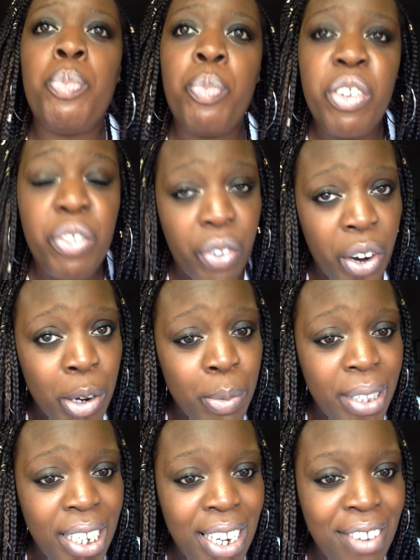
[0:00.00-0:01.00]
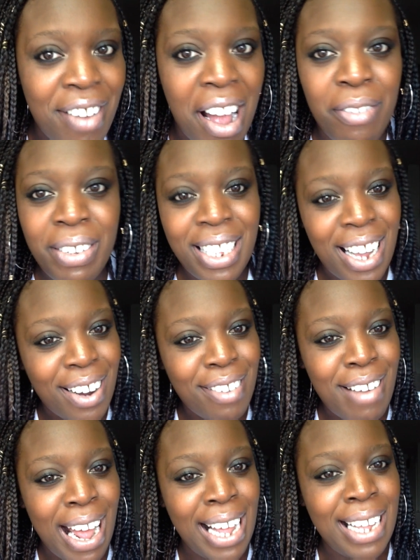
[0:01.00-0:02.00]
preferably Ravi
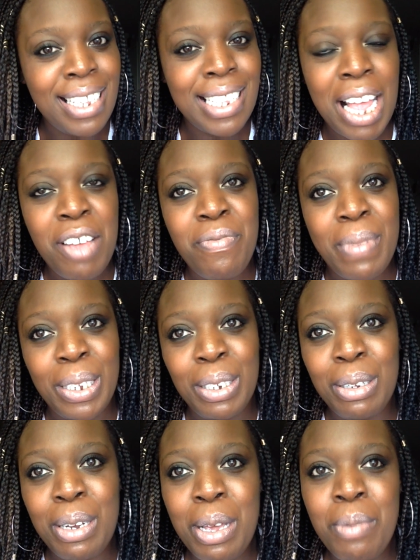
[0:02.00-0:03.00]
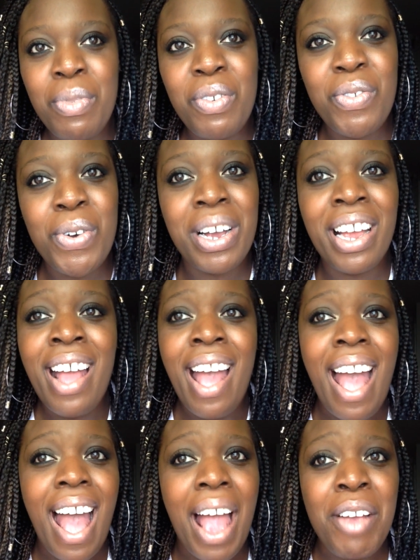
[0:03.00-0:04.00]
Zacharias. I've mentioned him before.
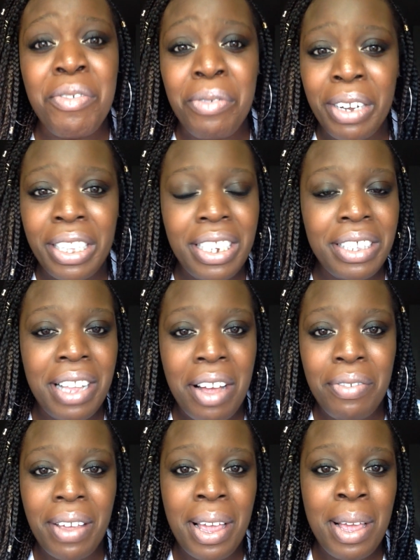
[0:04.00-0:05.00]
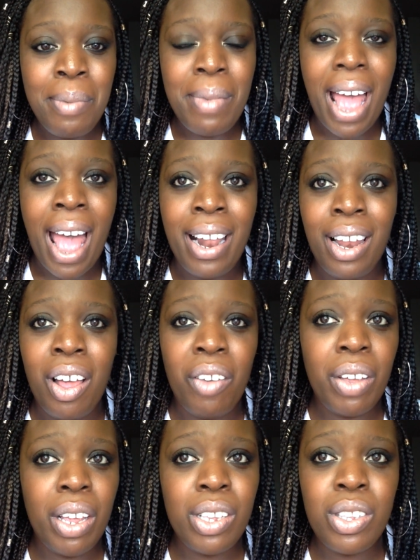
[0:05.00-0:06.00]
I really love him. I
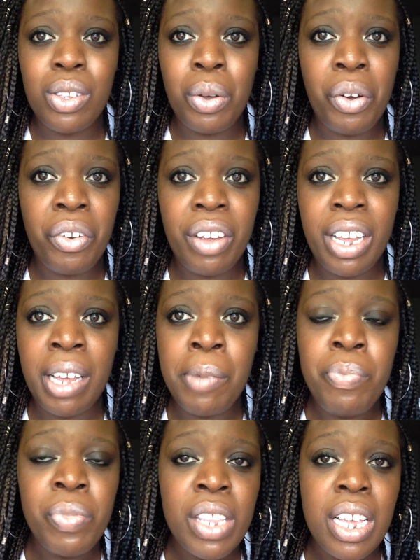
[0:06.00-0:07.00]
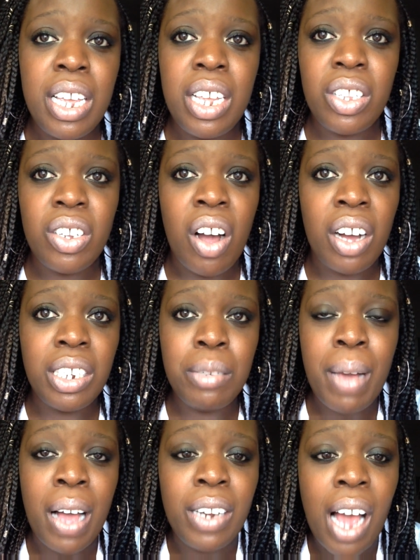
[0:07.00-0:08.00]
love his story. He talked
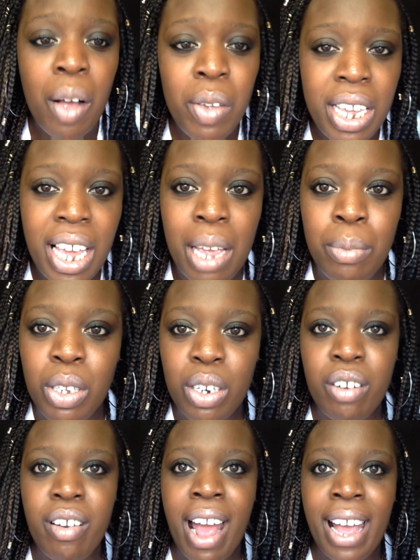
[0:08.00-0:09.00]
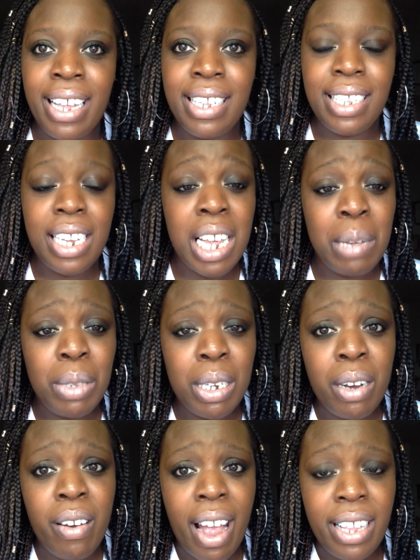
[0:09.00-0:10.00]
about how he came to Christ. He came to
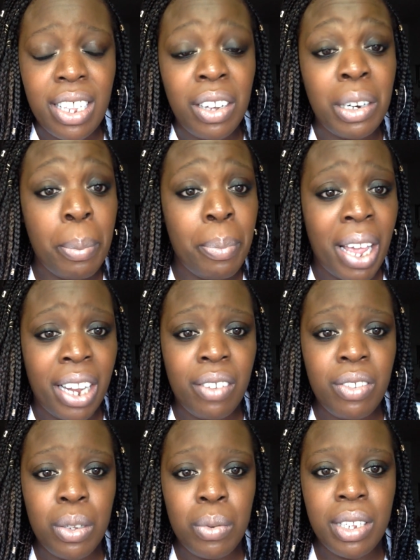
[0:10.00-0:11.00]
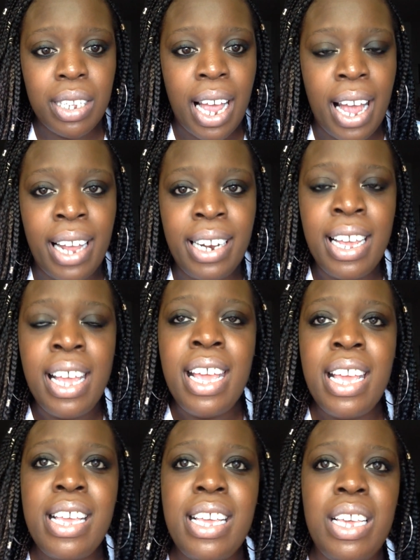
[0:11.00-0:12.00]
Christ on a bed of suicide.
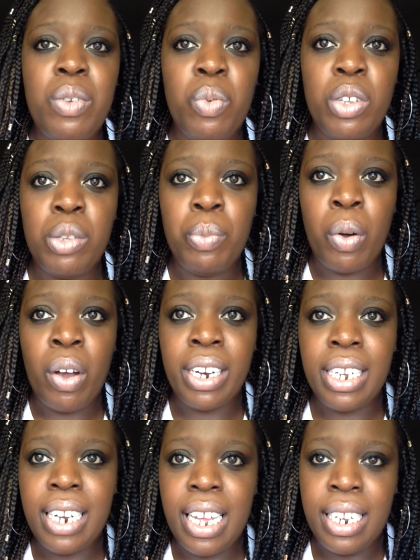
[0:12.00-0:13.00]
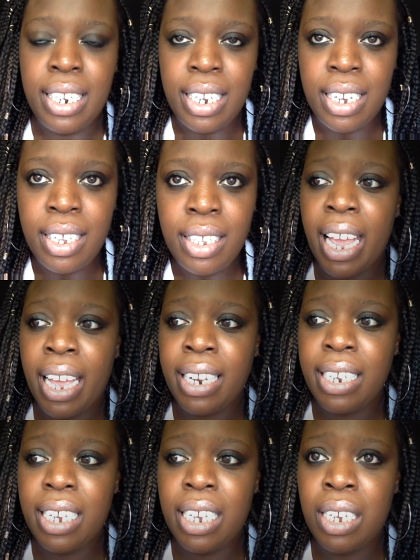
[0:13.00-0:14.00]
He was born in India,
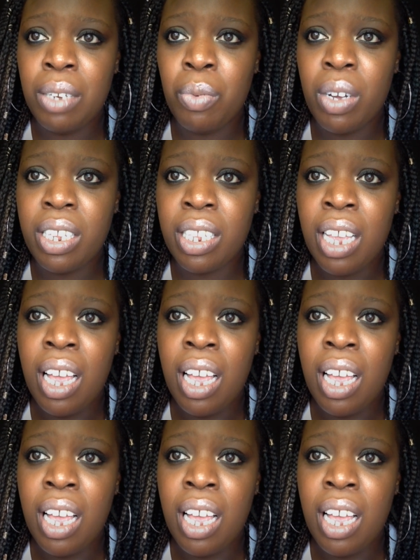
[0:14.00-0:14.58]
and he was